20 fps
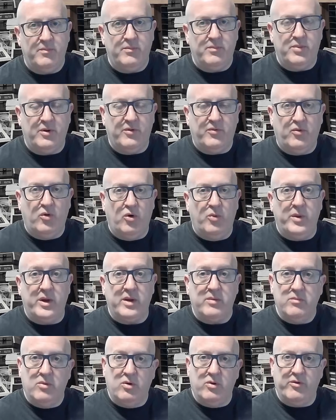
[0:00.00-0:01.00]

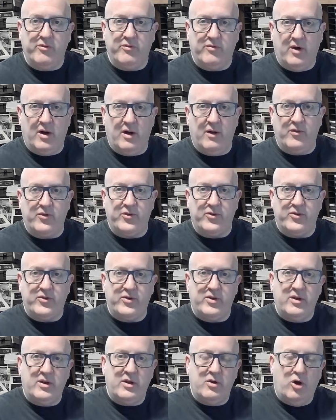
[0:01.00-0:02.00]
performing more
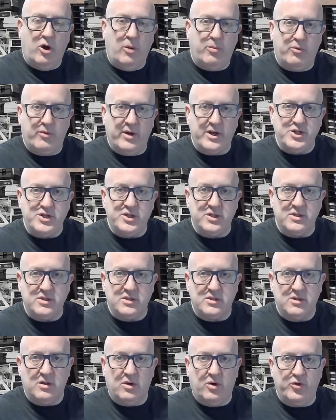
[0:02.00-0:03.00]
advanced
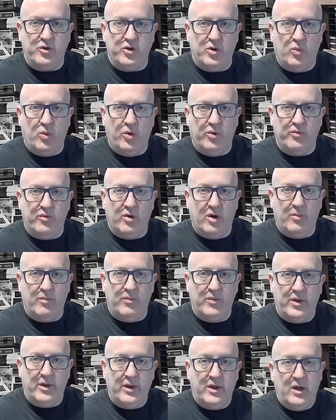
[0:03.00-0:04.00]
operations on your OneROM.
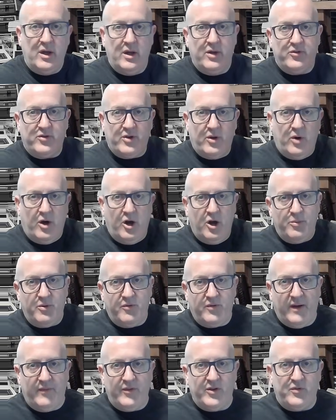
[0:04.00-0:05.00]
So I hope you
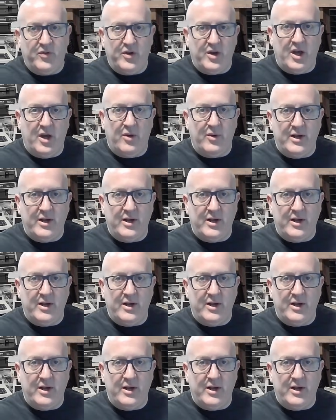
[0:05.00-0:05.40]
found this video